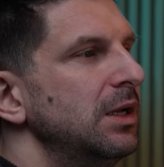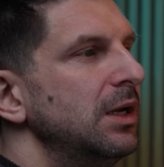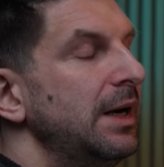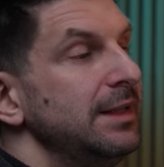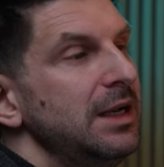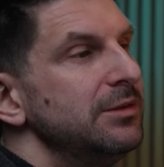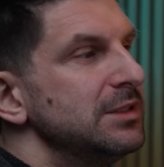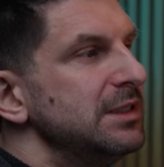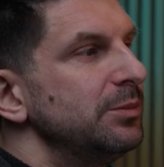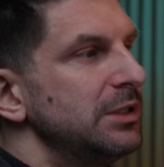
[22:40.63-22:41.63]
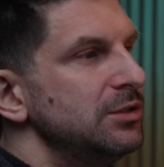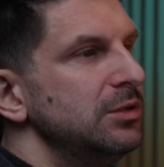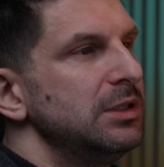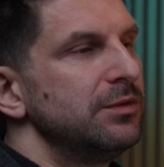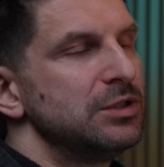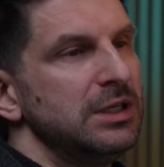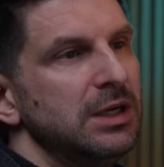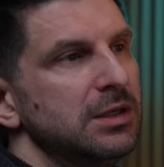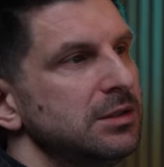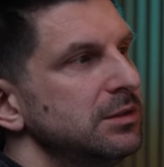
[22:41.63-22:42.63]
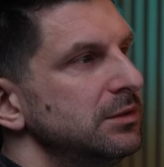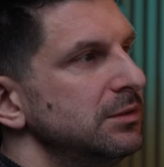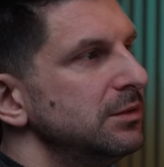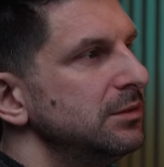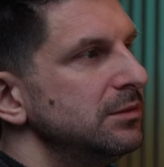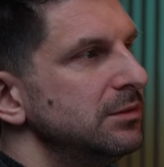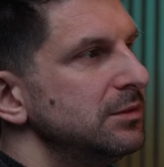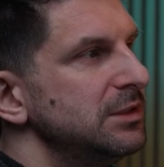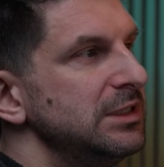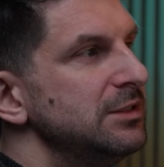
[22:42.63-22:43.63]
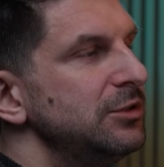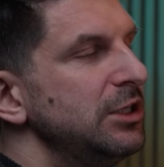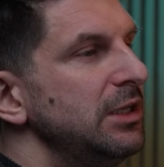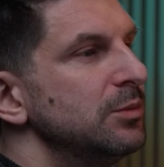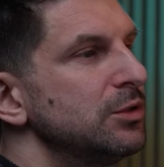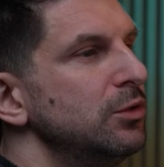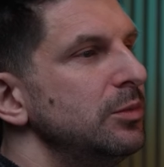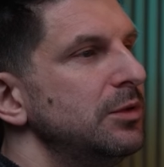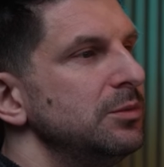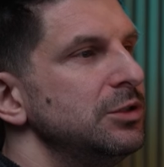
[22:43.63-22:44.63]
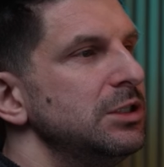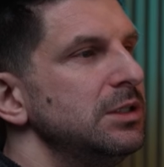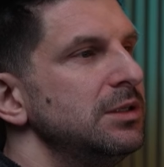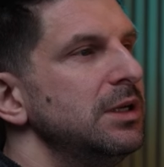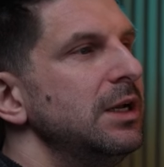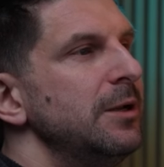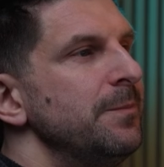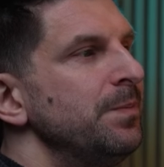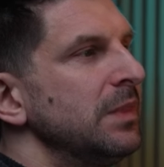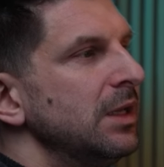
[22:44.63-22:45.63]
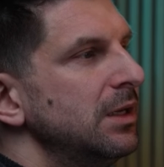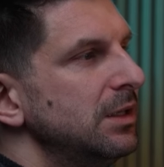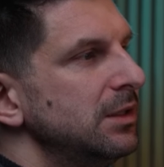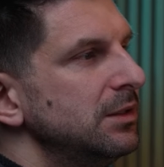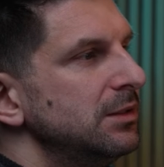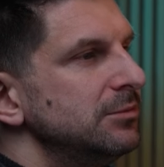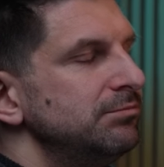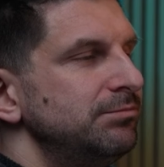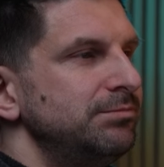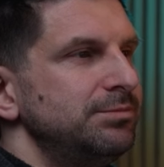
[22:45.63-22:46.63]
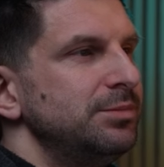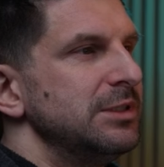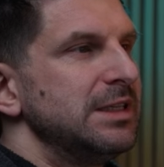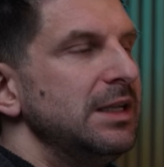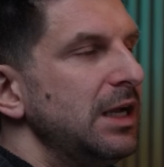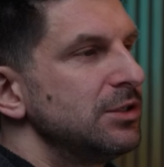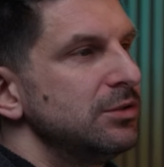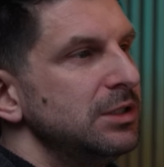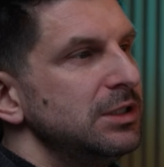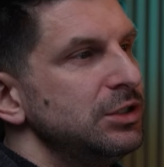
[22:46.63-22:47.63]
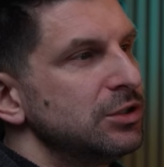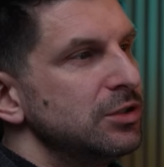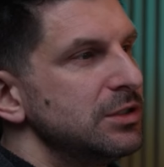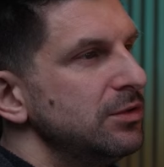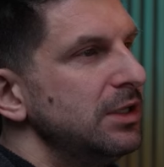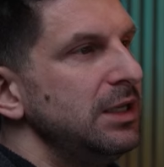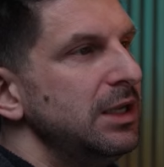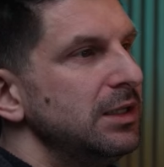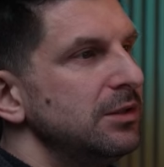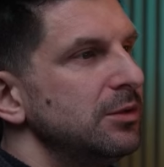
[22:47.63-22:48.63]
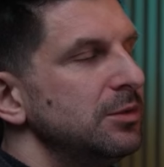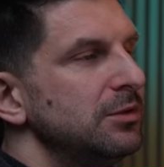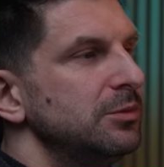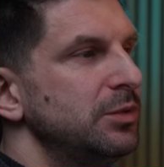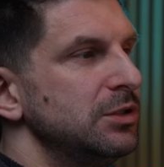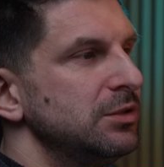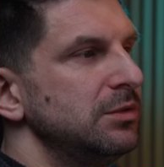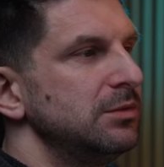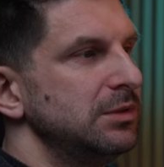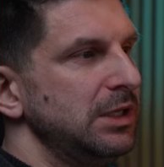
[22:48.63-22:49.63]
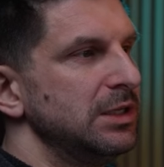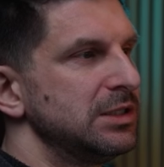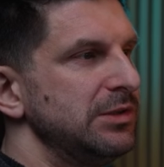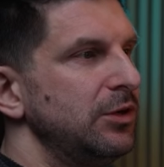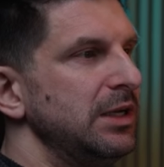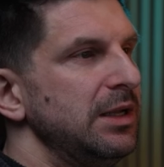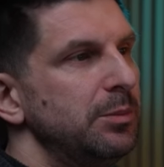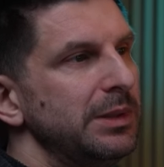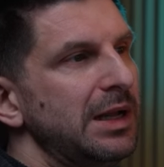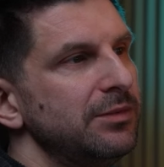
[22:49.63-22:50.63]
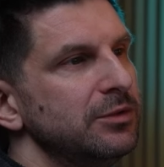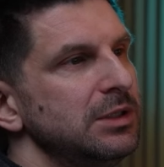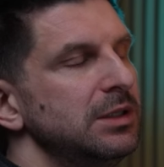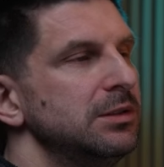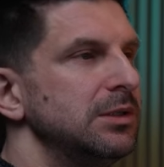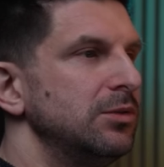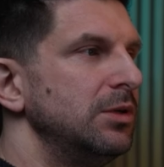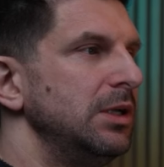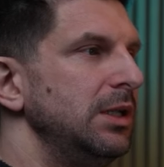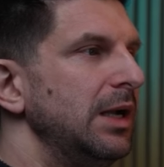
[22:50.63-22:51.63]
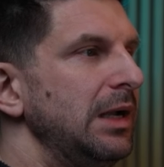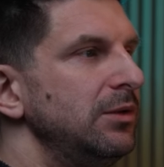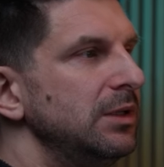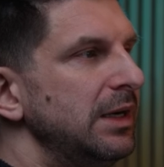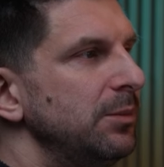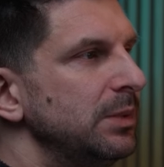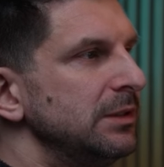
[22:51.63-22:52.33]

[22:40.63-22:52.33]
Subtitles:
And then you work with it just like with a regular sculpt, whether to come in or add something. So it's simply the creation of a smooth, perfect ramp.